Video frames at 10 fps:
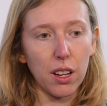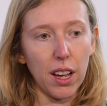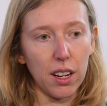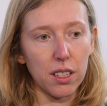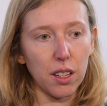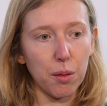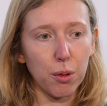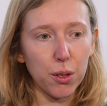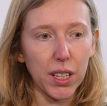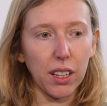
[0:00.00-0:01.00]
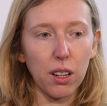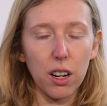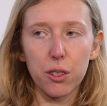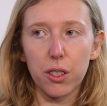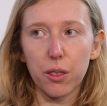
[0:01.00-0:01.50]
And both
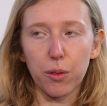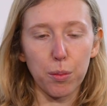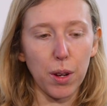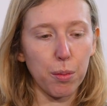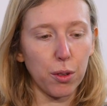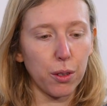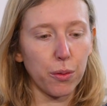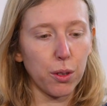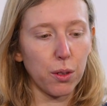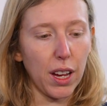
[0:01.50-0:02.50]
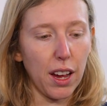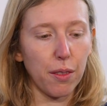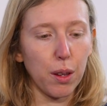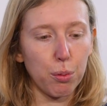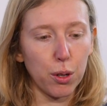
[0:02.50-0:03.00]
technologies, from my point of view, they have
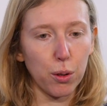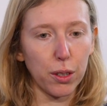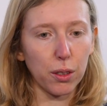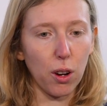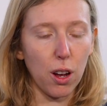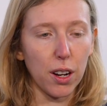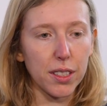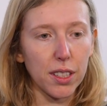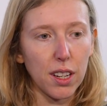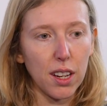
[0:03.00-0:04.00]
their pros and cons.